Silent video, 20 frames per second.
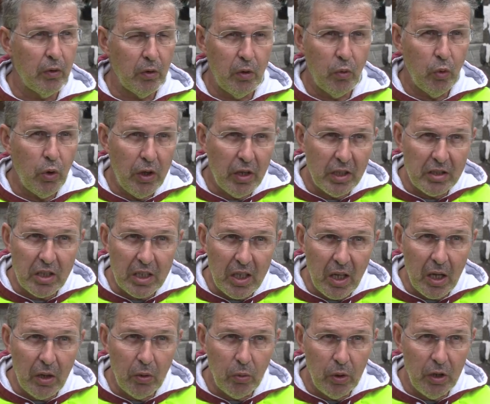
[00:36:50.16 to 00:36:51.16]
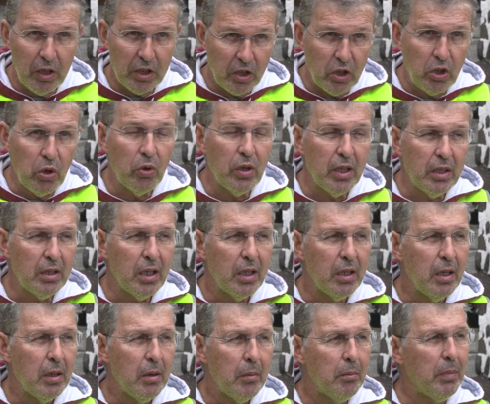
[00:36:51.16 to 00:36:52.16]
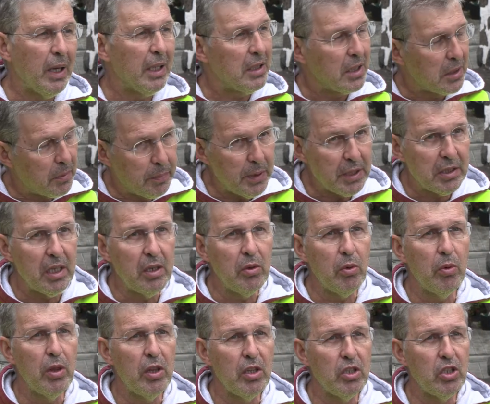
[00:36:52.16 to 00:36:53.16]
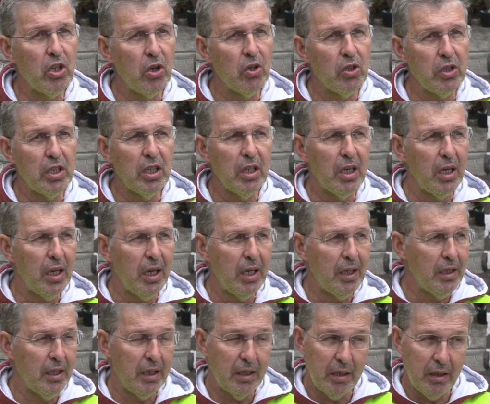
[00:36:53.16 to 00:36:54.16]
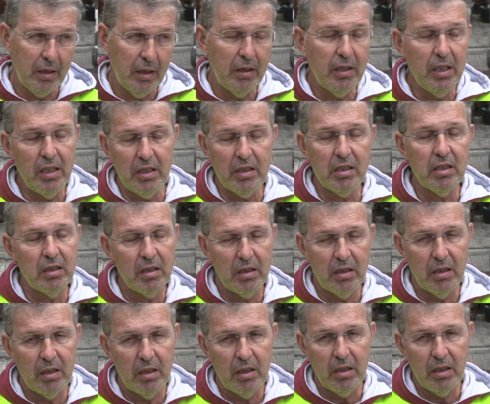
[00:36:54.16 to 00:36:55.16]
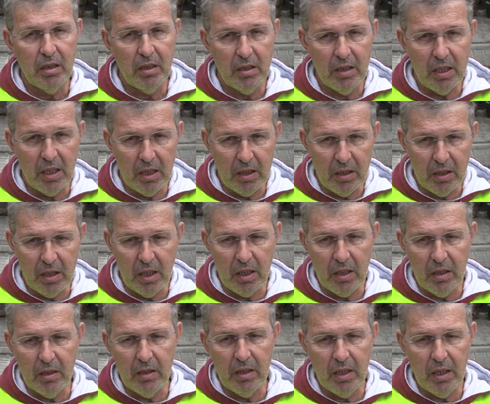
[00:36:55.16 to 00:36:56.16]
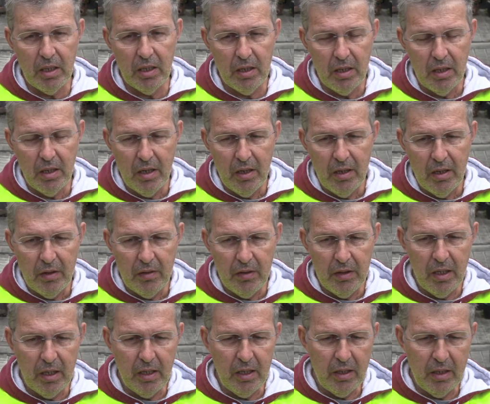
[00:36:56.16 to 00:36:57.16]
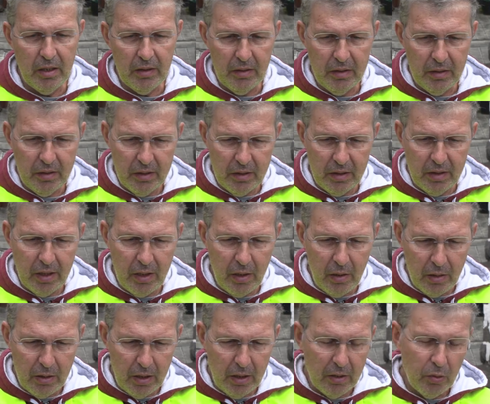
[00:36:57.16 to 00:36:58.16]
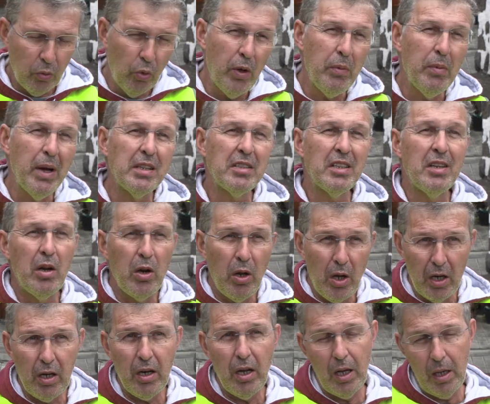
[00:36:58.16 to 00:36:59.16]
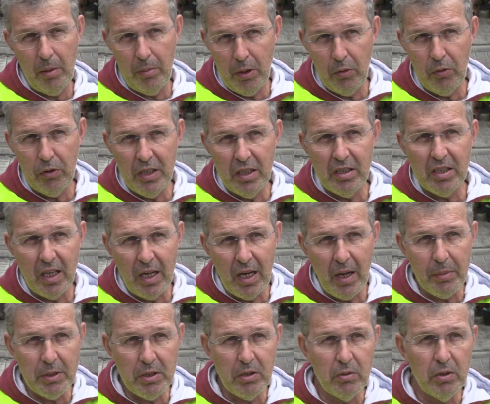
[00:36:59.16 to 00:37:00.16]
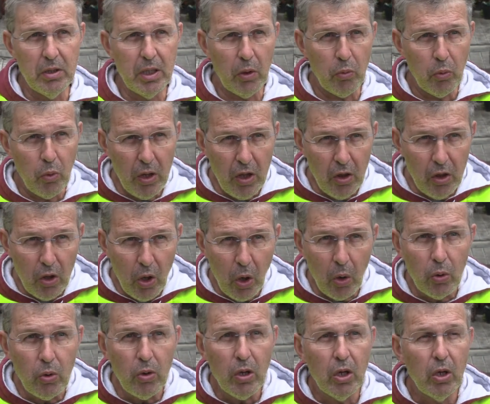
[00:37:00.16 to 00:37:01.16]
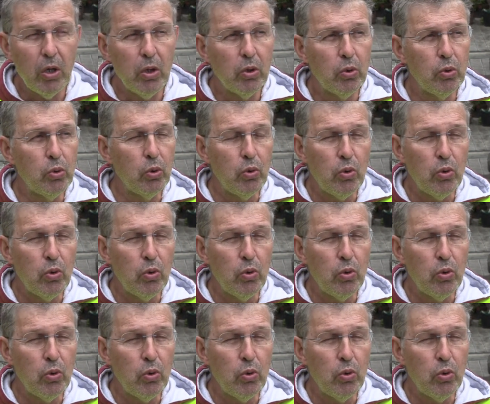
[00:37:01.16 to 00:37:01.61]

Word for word: with the, with the student, but especially with the geology. And this, the, the, the, the, the we must learn about this eruption that we know to